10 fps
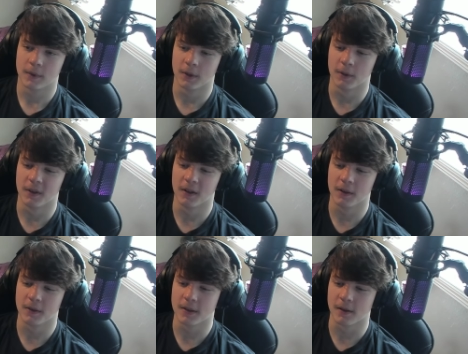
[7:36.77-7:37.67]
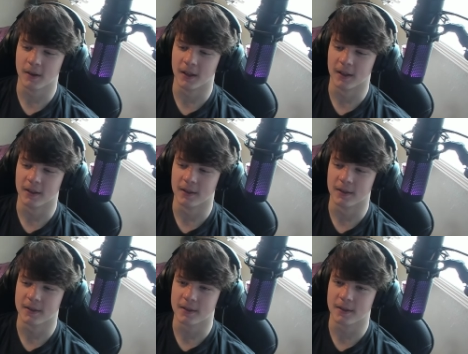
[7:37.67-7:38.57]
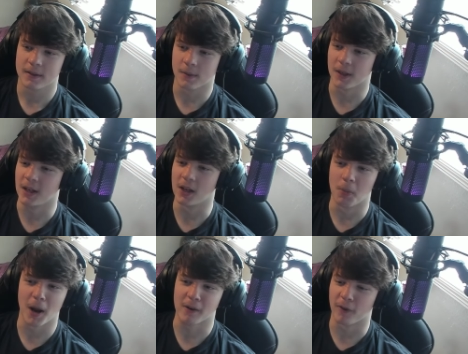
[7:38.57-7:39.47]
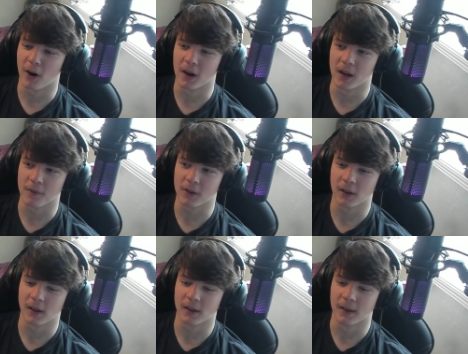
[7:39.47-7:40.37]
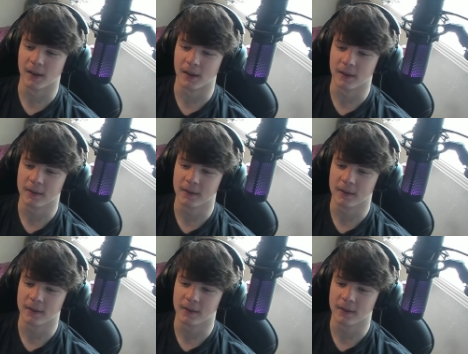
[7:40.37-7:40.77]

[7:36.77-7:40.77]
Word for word: Who knows who he is? So we didn't go back far enough, clearly.